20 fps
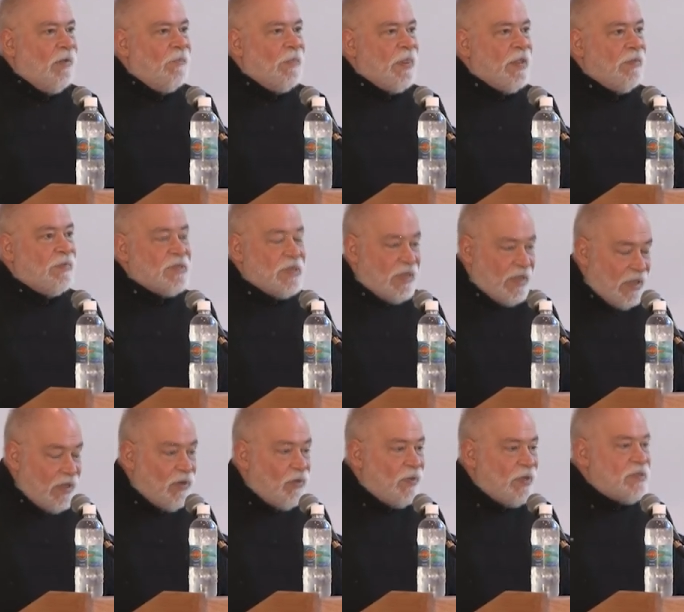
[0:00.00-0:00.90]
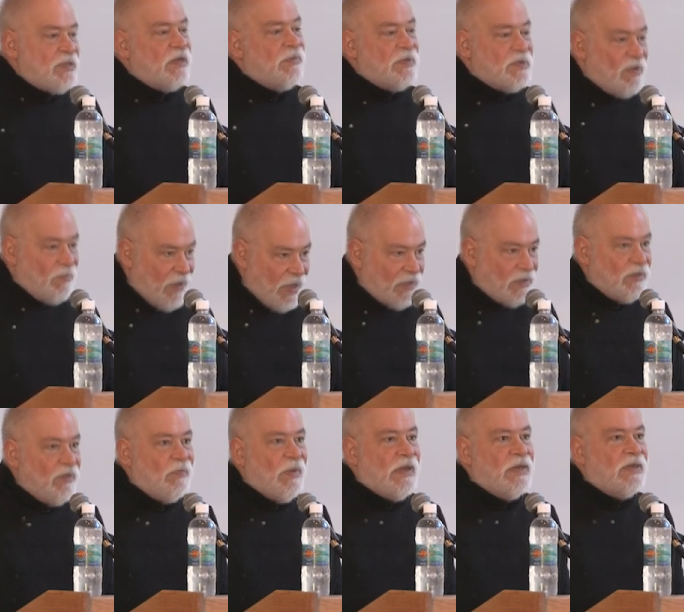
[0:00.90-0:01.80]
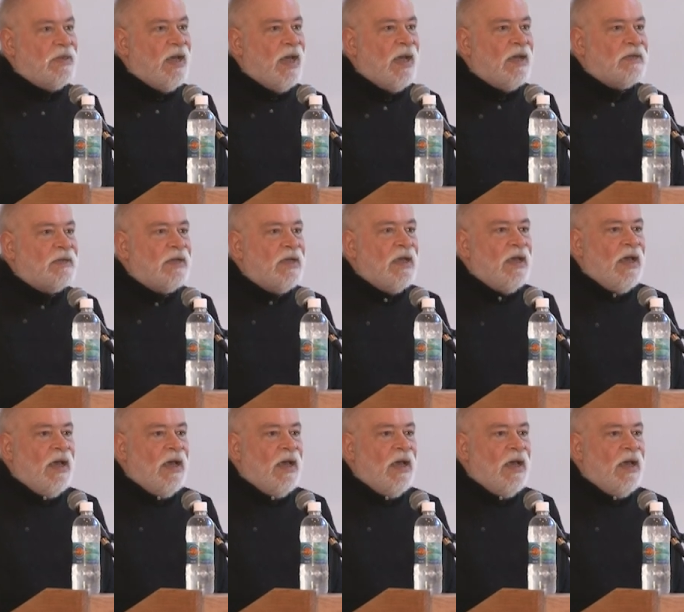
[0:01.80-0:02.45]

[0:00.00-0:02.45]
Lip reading: he was an egoist, he was a megalomaniac.